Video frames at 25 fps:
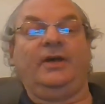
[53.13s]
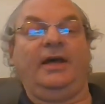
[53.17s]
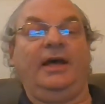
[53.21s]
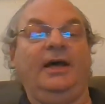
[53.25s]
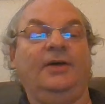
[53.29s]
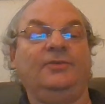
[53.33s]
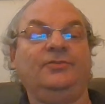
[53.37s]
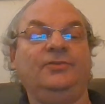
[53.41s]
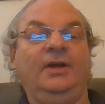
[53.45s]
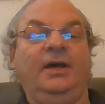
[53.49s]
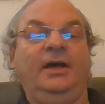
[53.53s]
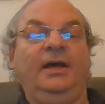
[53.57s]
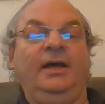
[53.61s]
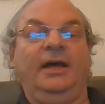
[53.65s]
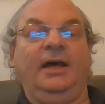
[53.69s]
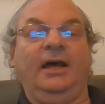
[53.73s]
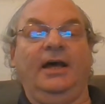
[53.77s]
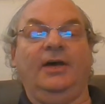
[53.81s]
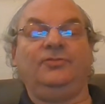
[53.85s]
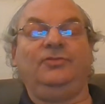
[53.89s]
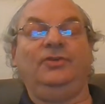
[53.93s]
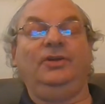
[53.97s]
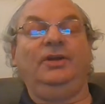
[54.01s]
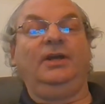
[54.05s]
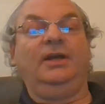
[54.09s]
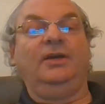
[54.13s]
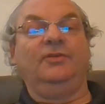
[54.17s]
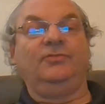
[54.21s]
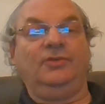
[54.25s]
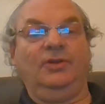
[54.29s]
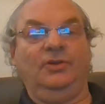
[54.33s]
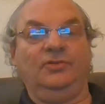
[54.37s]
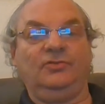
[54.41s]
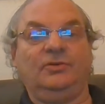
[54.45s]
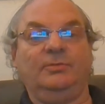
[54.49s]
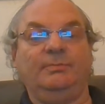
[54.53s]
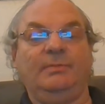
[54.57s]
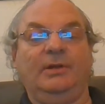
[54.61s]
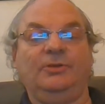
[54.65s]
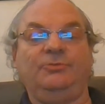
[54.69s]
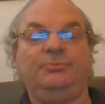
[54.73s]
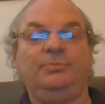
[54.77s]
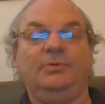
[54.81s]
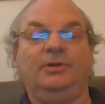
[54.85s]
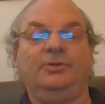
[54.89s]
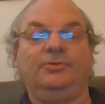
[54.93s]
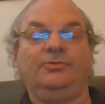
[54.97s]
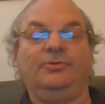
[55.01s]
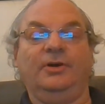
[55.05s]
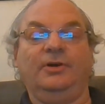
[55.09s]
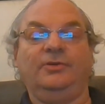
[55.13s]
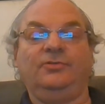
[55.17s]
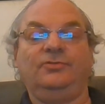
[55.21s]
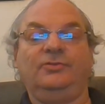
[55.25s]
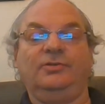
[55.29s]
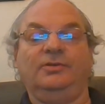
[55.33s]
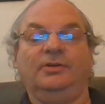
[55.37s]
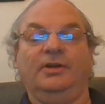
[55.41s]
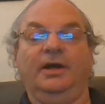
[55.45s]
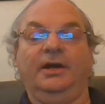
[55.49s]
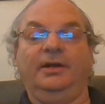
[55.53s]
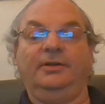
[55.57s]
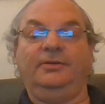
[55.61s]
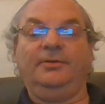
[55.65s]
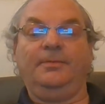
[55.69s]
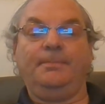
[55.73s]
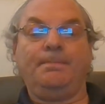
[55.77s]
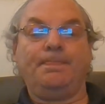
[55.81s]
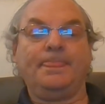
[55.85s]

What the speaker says: has as he gives his commencement address tonight.